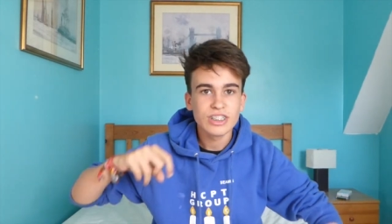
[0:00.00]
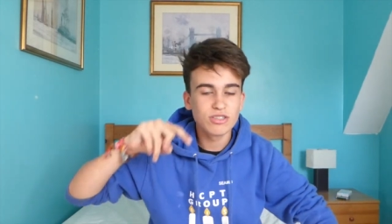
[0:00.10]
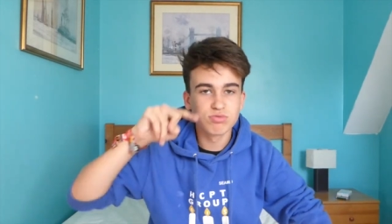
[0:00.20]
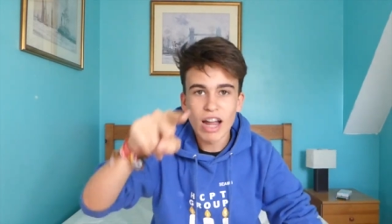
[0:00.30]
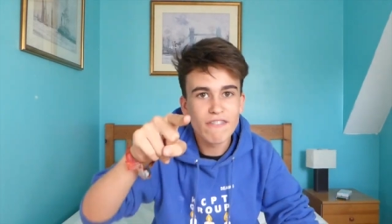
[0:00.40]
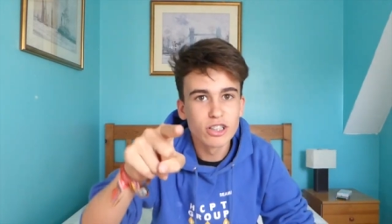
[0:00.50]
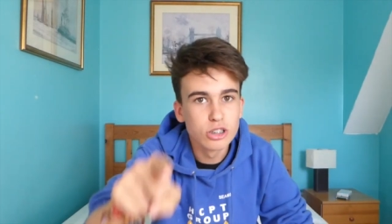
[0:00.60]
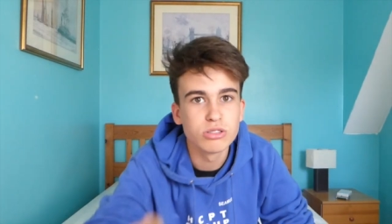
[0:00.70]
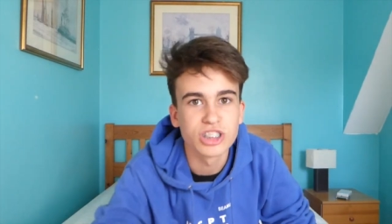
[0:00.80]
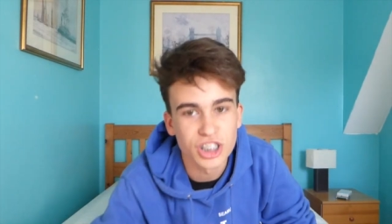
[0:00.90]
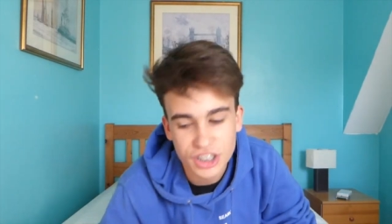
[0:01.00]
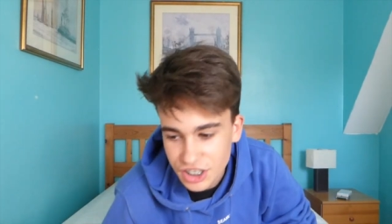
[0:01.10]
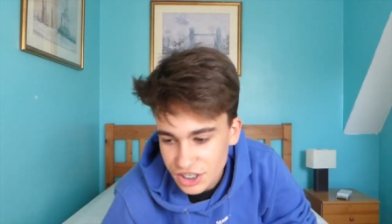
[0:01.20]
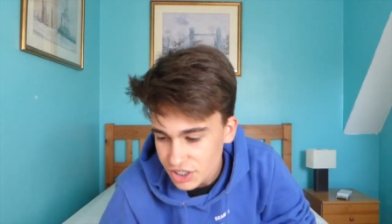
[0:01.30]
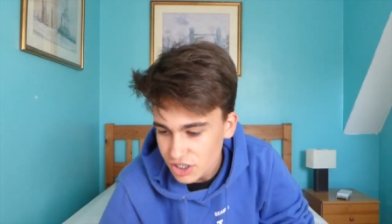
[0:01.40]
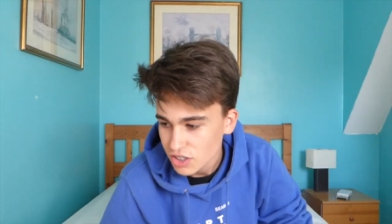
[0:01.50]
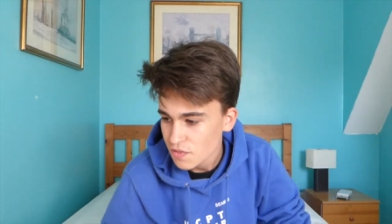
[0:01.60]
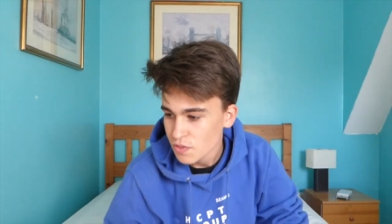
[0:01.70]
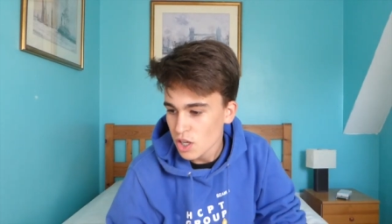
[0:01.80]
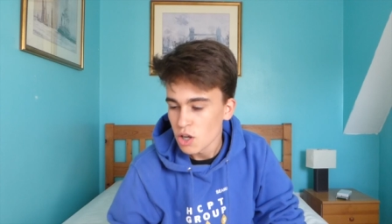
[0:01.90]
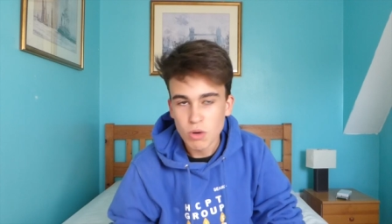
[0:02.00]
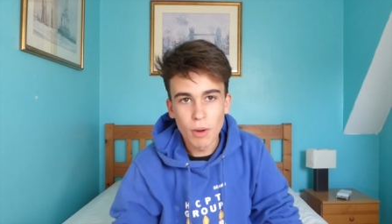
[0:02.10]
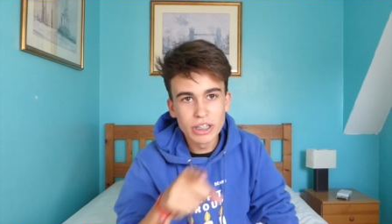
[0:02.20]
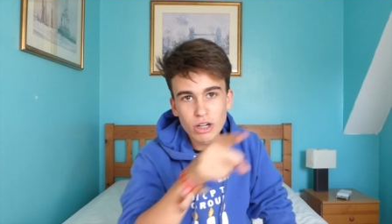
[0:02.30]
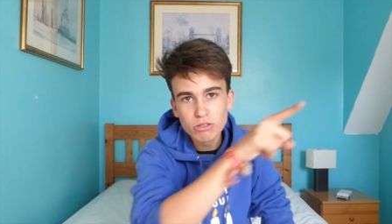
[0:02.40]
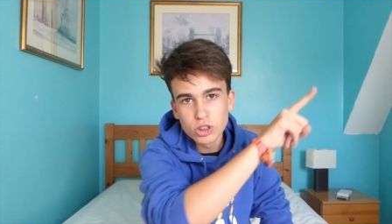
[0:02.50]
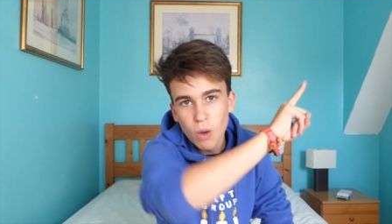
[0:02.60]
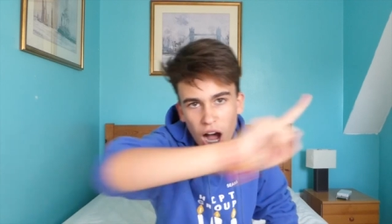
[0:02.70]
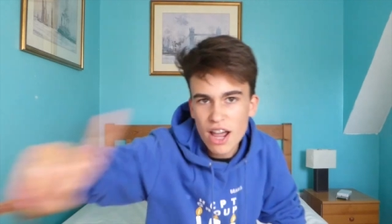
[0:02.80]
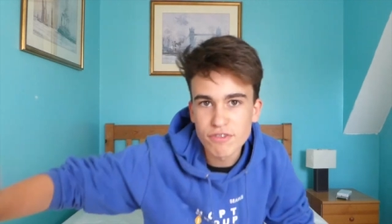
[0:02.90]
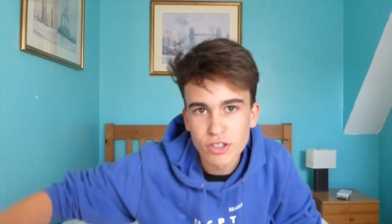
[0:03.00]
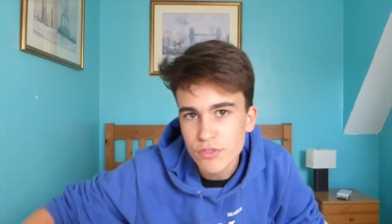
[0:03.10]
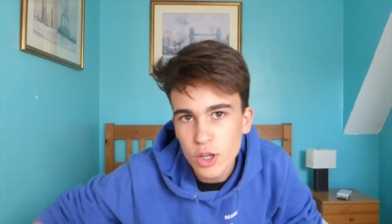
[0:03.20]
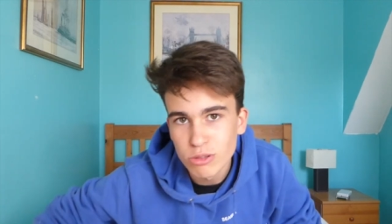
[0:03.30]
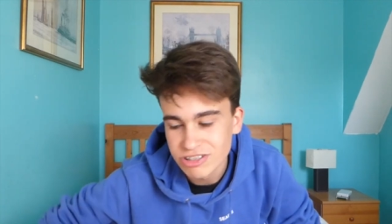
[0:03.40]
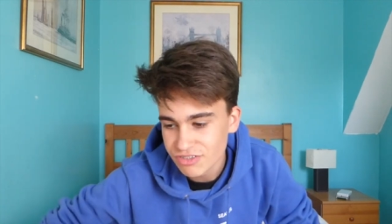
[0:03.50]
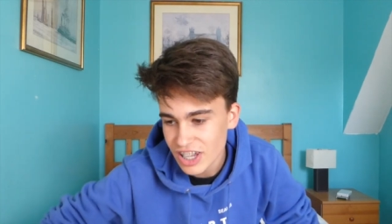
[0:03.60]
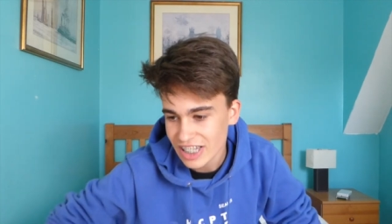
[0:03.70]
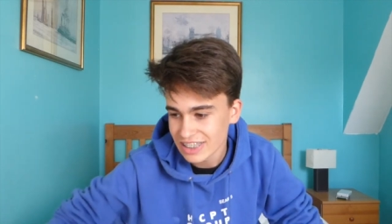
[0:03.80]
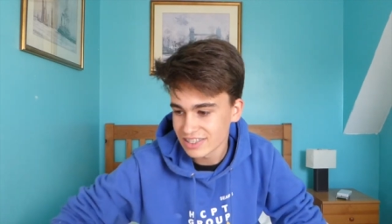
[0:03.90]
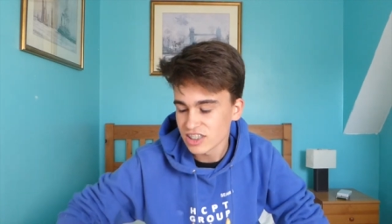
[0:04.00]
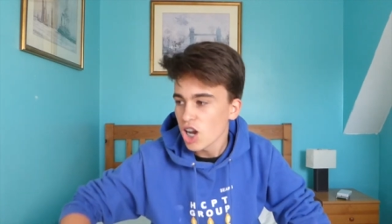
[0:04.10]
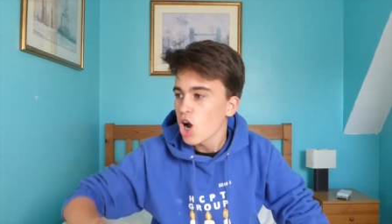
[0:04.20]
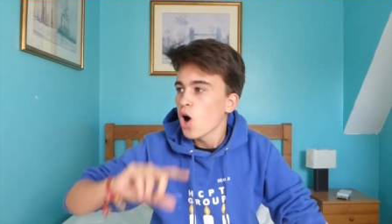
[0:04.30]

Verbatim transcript: This revolution. Where we don't do either of those things.